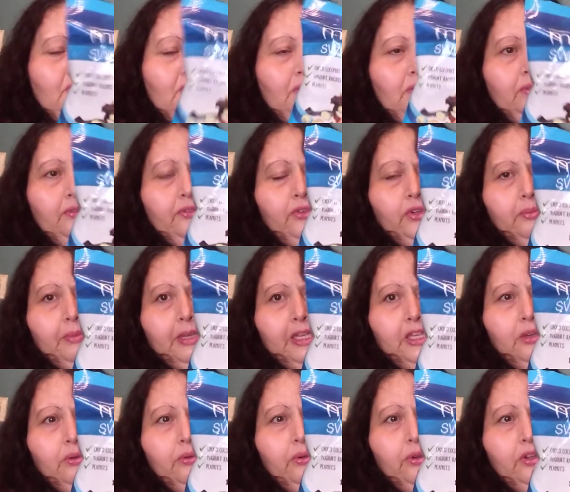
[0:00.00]
over my
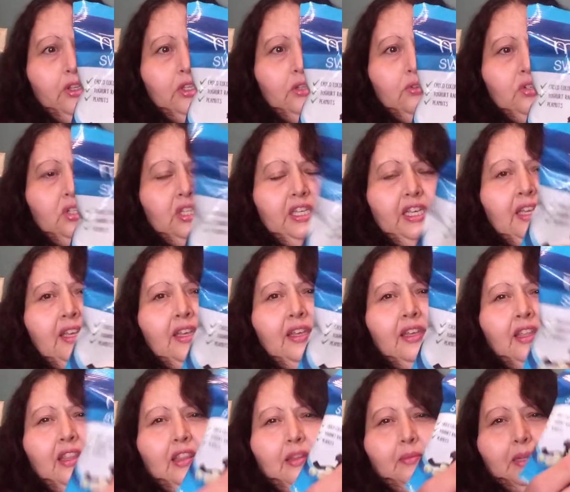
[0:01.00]
yogurt usually.
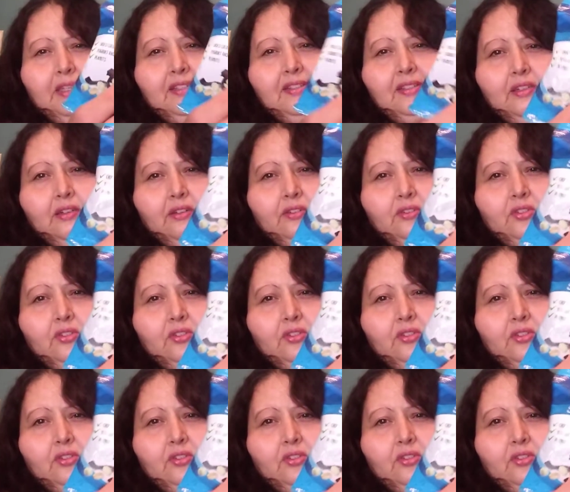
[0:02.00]
And then my son